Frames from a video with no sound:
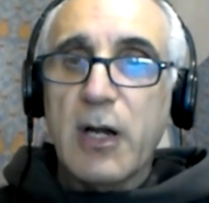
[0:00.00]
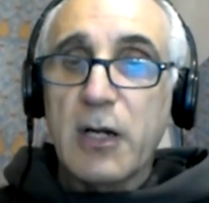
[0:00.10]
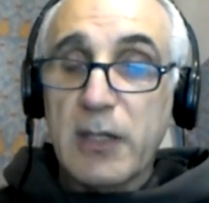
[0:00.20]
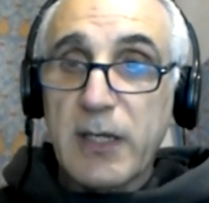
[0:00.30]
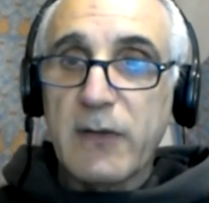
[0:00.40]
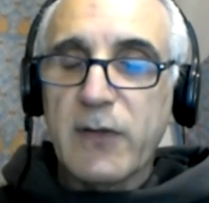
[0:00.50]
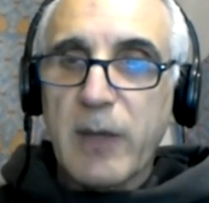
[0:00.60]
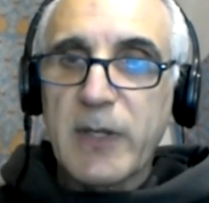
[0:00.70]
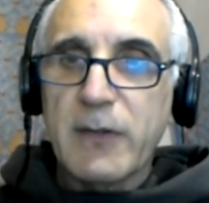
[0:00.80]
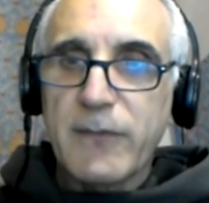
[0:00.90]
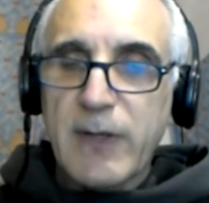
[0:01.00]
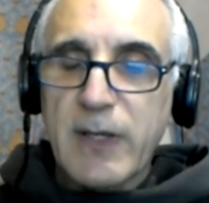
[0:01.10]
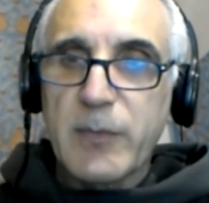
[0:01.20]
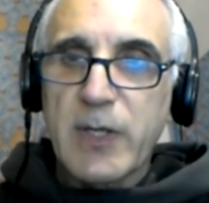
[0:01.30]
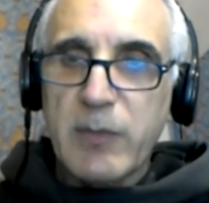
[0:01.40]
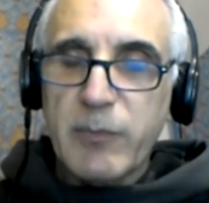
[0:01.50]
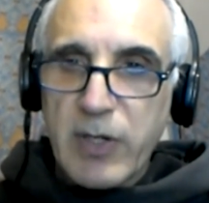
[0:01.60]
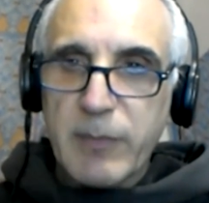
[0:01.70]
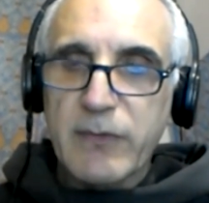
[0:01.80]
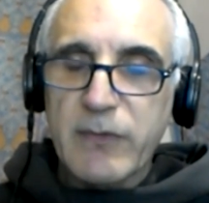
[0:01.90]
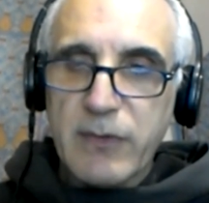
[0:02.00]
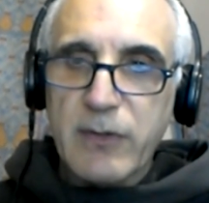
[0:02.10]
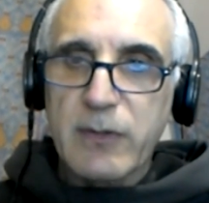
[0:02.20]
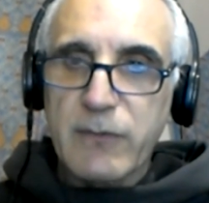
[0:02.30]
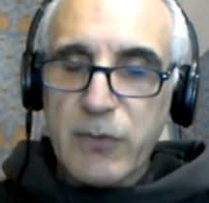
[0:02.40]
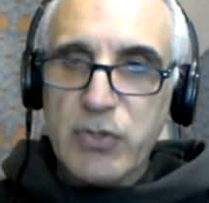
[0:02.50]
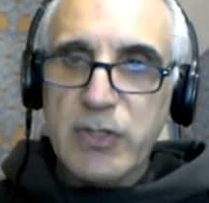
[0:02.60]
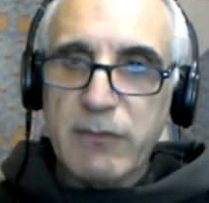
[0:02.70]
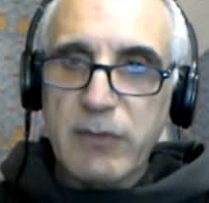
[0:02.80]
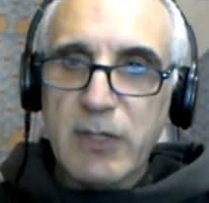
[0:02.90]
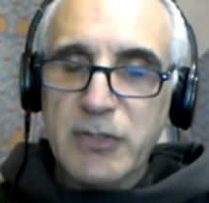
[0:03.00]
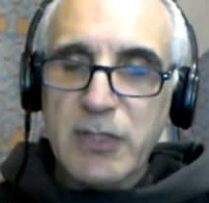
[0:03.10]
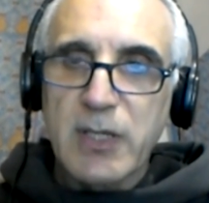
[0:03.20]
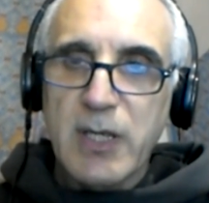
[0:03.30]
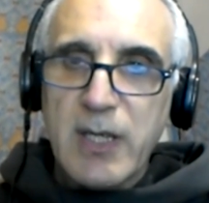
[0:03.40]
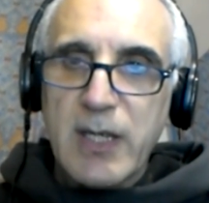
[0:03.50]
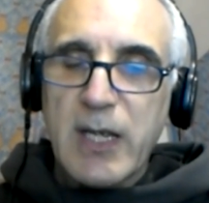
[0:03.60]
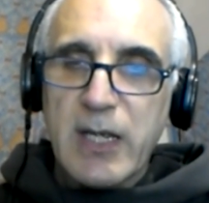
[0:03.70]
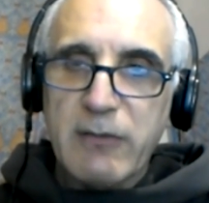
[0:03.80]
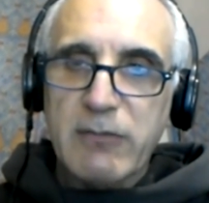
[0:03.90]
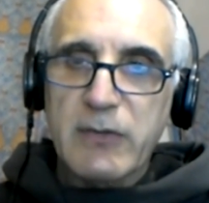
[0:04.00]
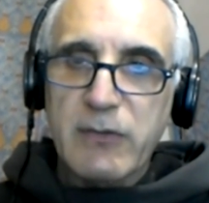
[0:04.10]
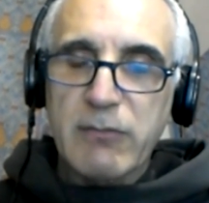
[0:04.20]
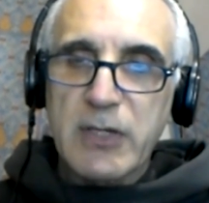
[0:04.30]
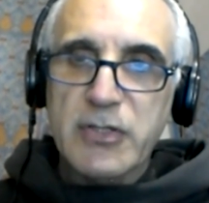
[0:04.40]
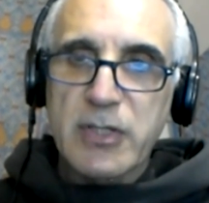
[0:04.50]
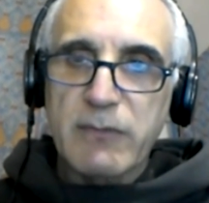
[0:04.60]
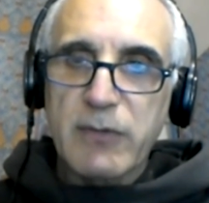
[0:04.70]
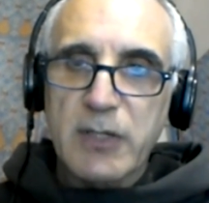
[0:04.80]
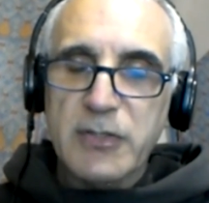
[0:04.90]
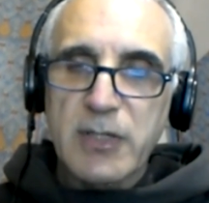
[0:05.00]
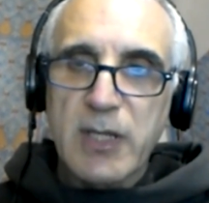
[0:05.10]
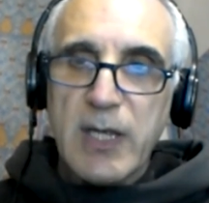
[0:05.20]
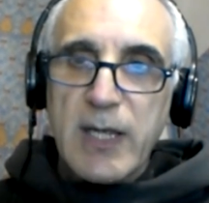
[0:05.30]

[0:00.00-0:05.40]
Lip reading: Our Lady is coming to Fatima and promising the conversion of Russia and the restoration of Russia.